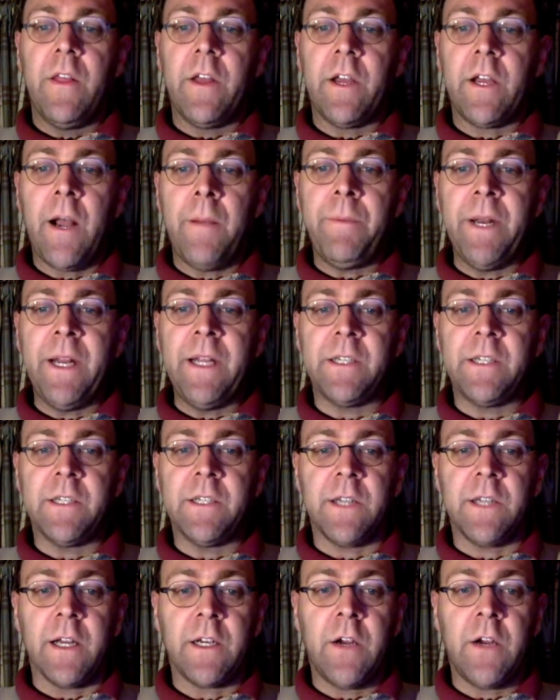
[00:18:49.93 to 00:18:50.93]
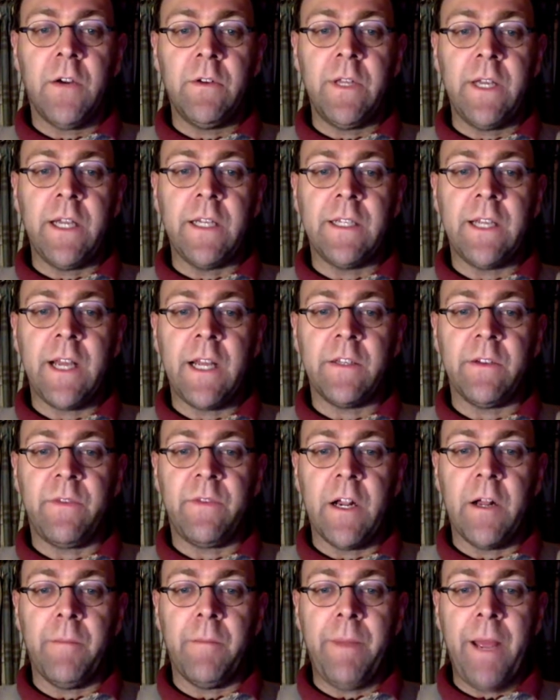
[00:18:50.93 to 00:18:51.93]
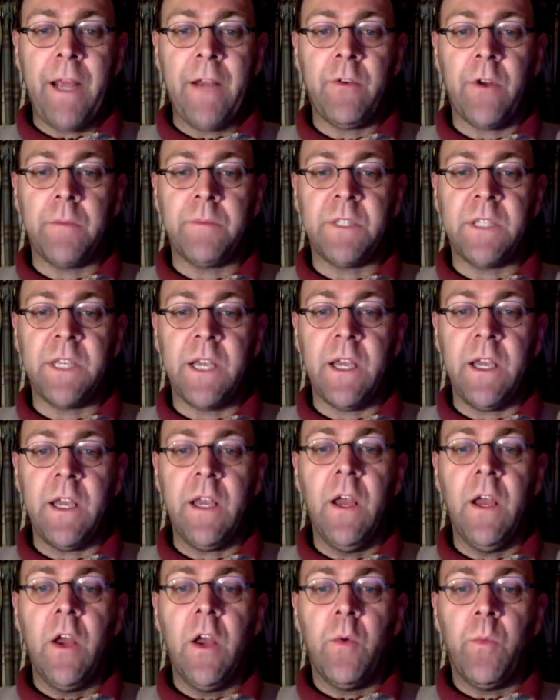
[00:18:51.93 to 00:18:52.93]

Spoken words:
The company does not currently intend to file bankruptcy.